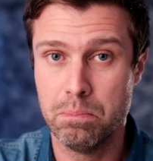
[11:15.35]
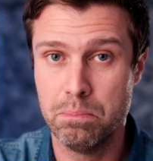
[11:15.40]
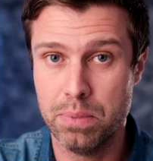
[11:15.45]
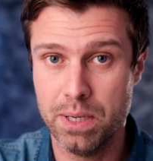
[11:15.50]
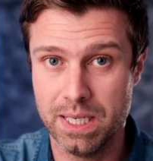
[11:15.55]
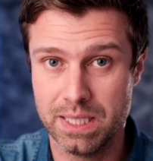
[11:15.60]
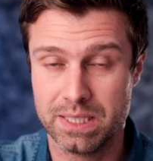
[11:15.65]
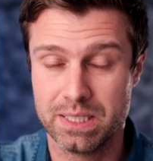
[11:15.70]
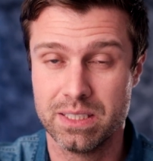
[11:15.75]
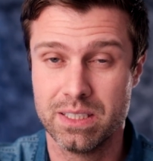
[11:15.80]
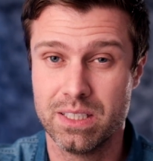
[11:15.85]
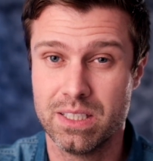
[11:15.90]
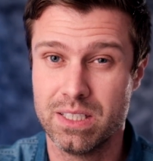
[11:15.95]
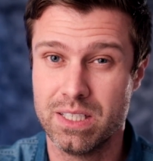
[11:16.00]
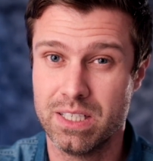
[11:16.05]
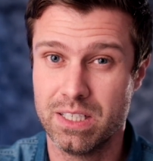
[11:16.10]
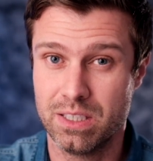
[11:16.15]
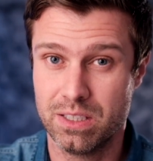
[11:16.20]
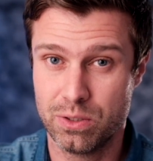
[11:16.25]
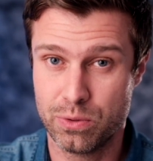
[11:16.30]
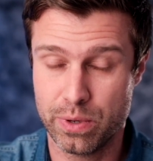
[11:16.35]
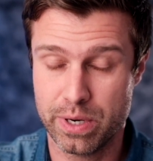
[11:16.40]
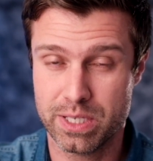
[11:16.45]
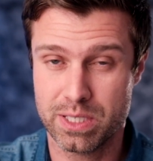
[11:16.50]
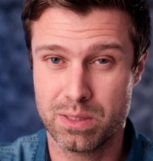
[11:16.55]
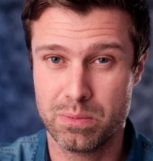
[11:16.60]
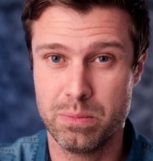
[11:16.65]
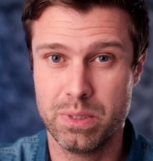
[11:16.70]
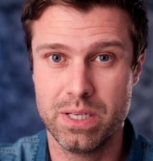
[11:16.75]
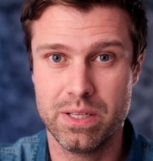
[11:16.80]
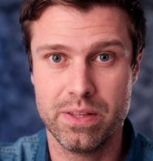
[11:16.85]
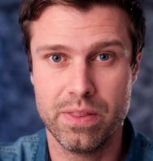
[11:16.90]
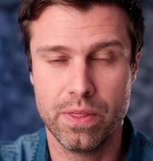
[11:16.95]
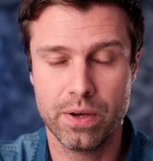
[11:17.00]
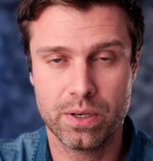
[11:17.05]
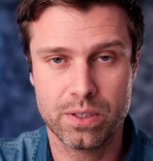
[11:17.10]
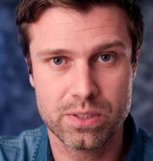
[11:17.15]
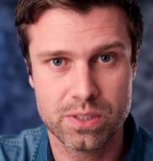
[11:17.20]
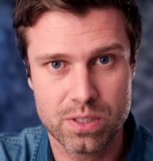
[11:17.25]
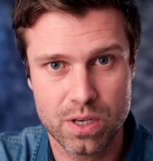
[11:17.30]
But trust me,
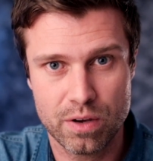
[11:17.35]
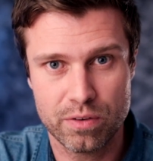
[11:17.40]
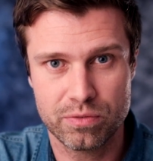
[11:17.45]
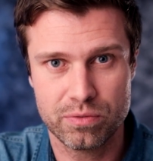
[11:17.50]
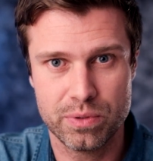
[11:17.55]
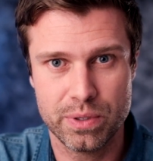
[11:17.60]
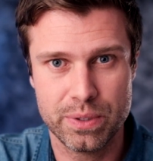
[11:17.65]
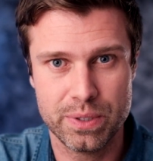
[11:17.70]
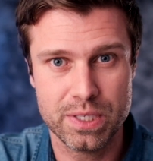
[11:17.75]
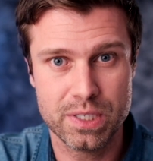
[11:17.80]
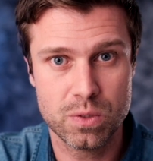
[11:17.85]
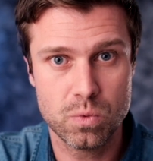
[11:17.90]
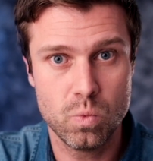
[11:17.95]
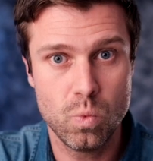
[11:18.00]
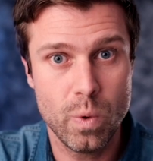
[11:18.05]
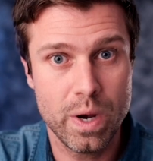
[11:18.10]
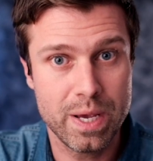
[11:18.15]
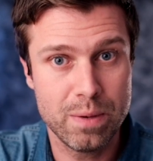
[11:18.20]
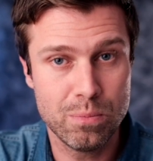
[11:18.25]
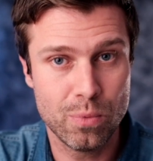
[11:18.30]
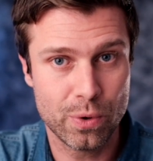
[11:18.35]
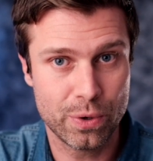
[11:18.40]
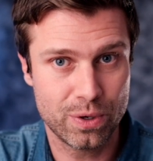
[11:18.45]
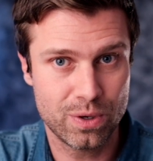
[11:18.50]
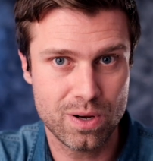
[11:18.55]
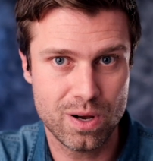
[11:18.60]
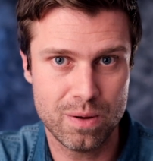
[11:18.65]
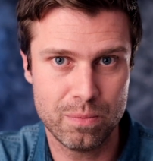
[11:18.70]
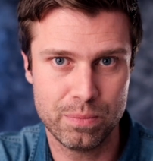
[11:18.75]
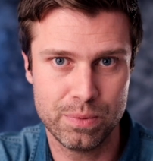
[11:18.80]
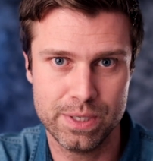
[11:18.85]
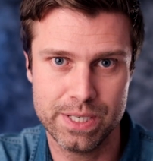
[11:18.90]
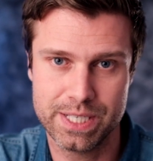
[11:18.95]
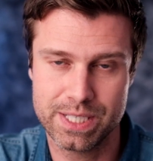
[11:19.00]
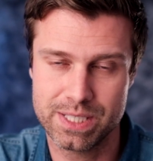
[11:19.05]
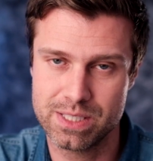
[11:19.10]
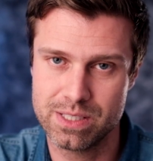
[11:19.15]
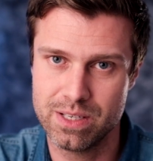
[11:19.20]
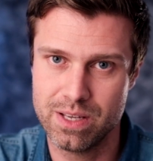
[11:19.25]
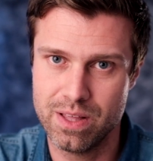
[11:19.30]
the software is way more
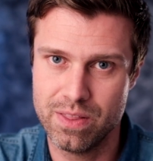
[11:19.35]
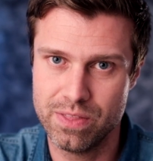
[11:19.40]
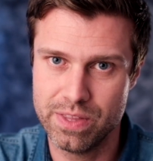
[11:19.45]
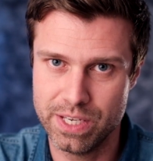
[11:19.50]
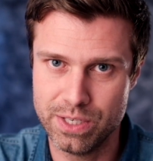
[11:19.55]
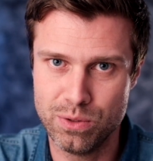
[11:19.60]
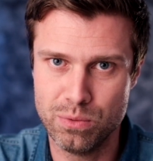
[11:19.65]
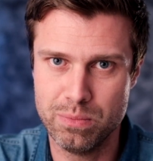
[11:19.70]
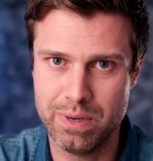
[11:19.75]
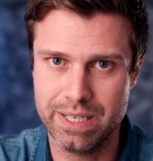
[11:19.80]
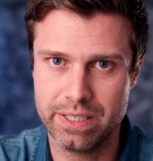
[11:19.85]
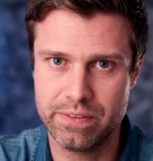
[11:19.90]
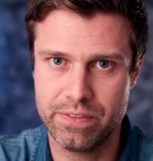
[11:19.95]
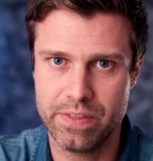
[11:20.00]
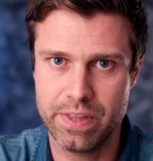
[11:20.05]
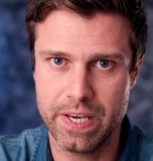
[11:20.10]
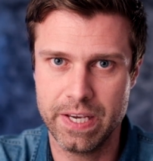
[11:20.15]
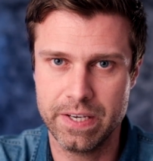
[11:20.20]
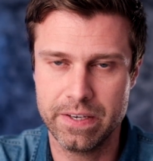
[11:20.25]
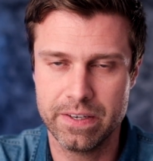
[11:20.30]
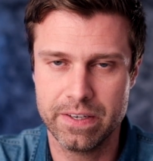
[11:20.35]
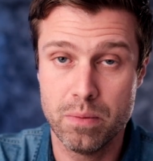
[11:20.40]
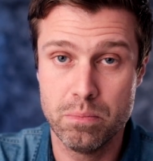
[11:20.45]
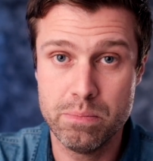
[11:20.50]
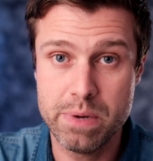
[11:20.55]
complex than you might think.